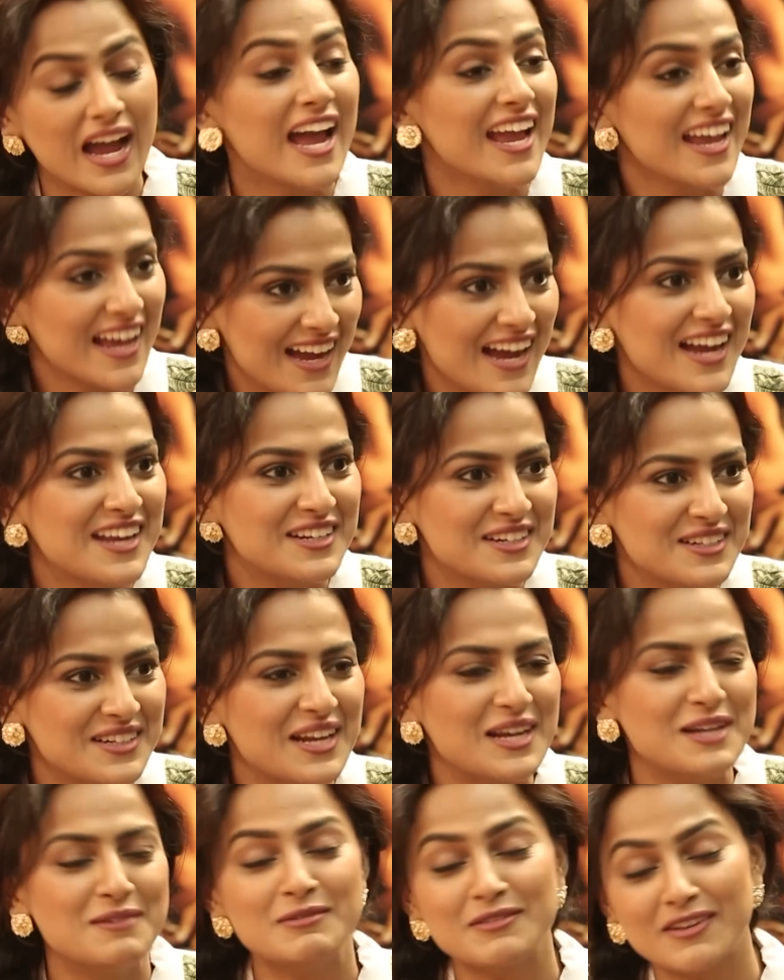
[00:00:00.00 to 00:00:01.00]
I did
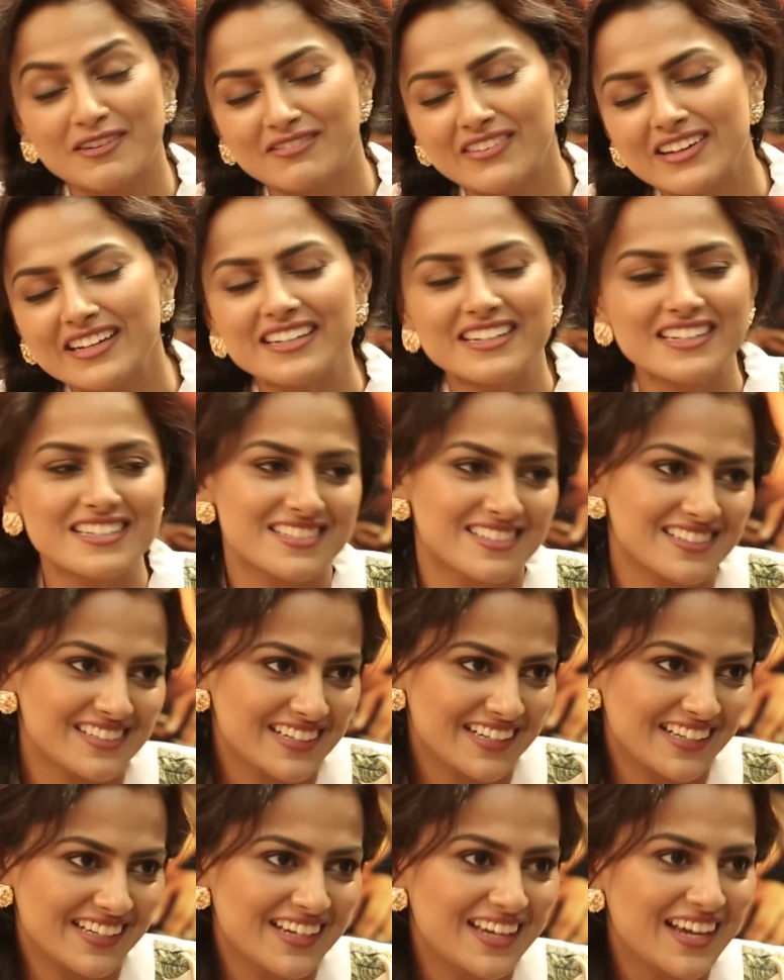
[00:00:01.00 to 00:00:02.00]
tell him very
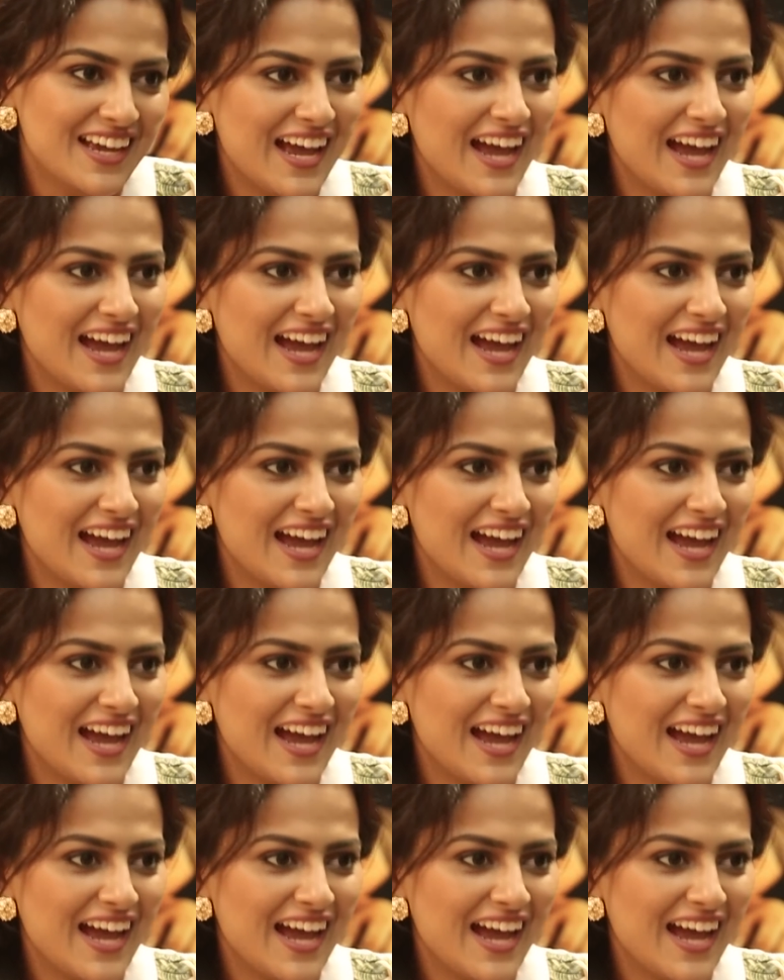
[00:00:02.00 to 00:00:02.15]
recently.